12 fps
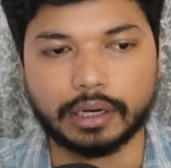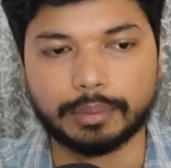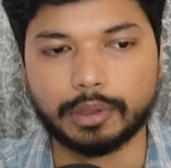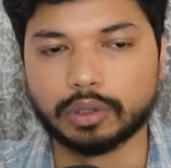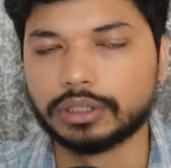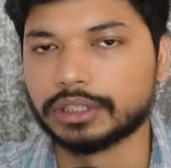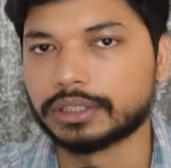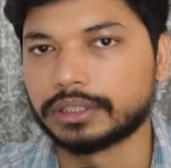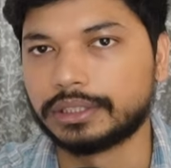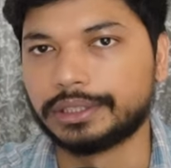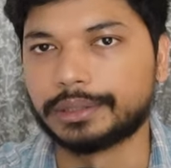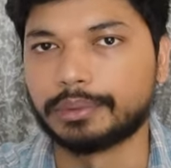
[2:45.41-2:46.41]
Below
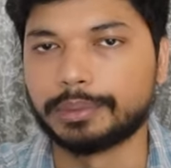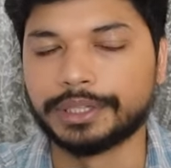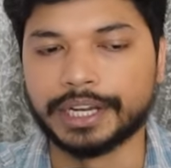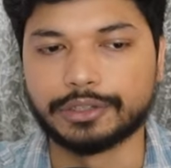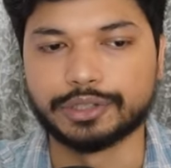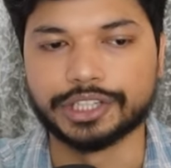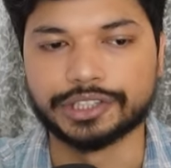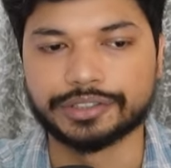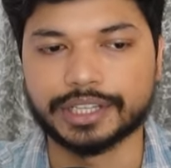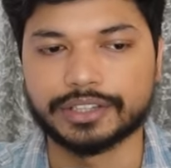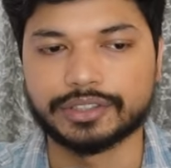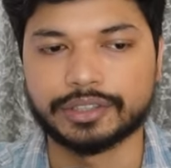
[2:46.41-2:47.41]
this there will be an education
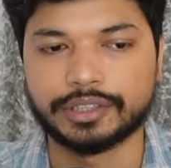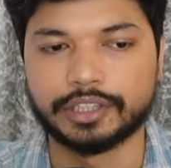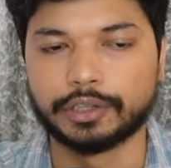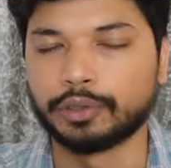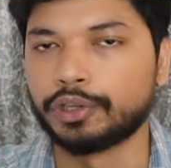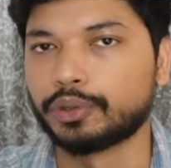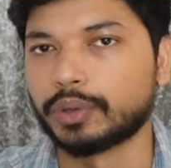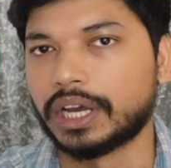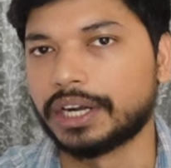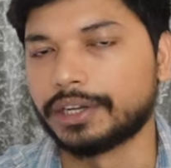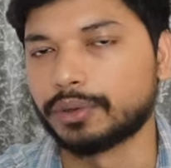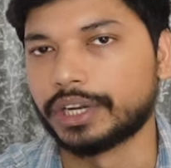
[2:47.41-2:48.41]
section. Here you need to
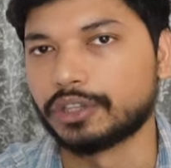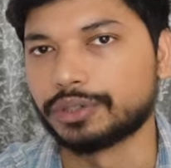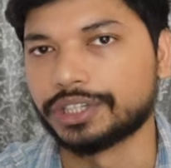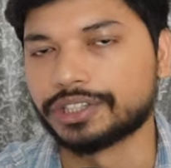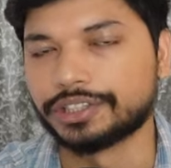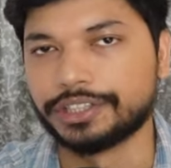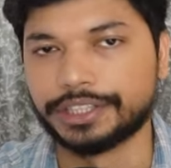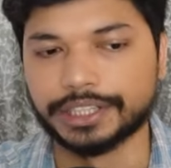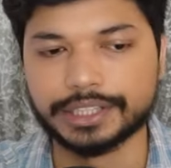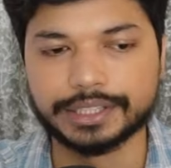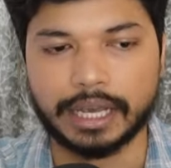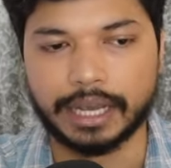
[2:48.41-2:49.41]
add your education
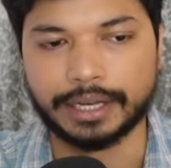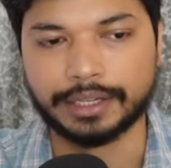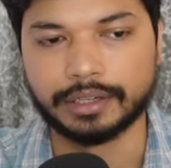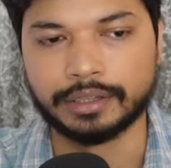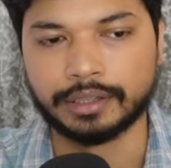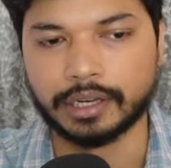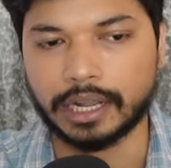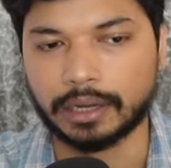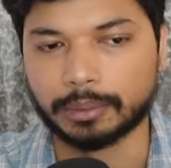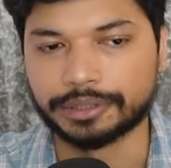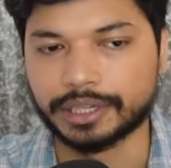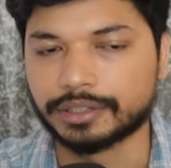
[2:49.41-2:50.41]
details, and here in the
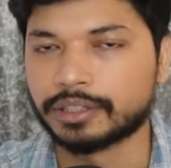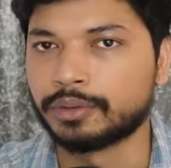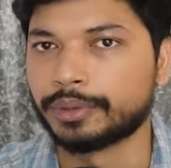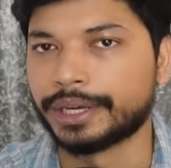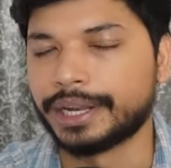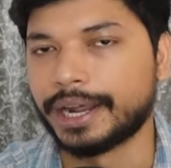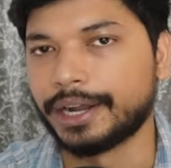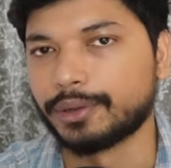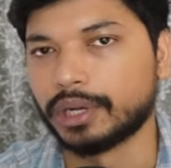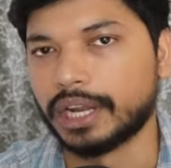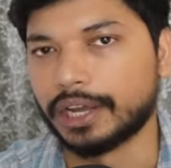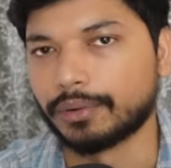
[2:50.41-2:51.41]
language section you can add
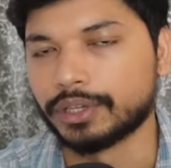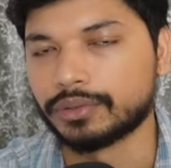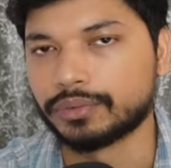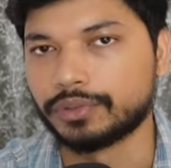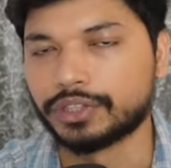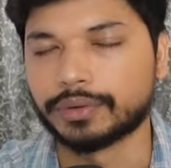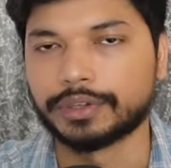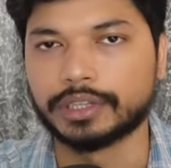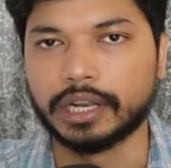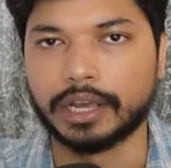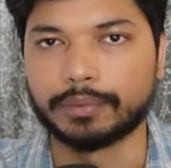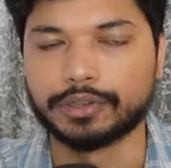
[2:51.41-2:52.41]
your language, whichever the
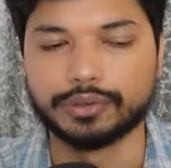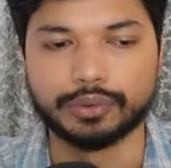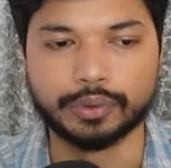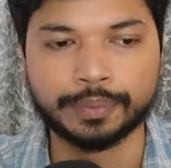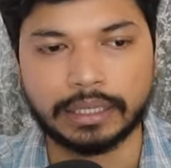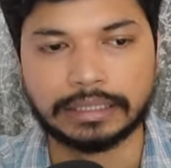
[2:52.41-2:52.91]
language you know.